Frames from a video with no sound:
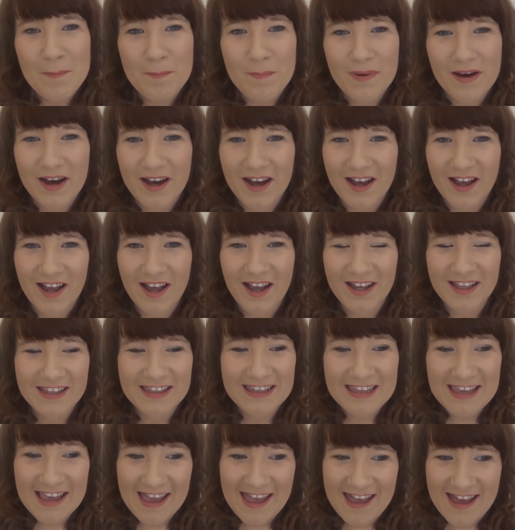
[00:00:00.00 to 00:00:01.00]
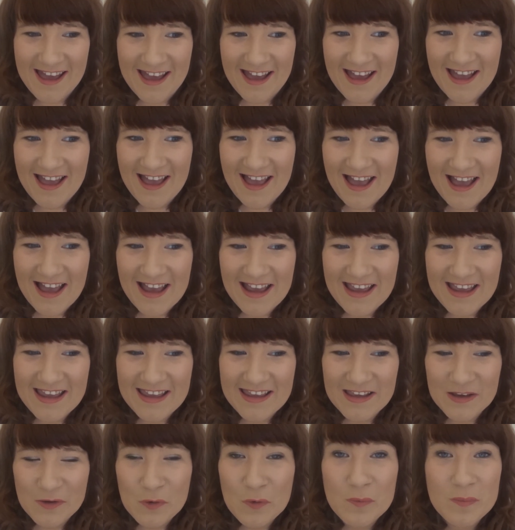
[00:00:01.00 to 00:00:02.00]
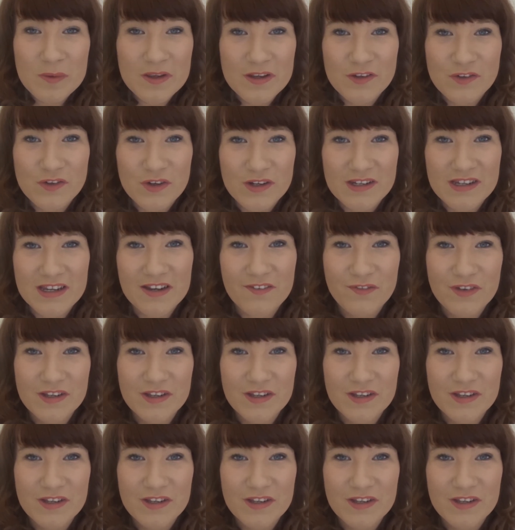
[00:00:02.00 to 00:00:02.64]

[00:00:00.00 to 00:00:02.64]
But yeah, I hope you enjoyed it.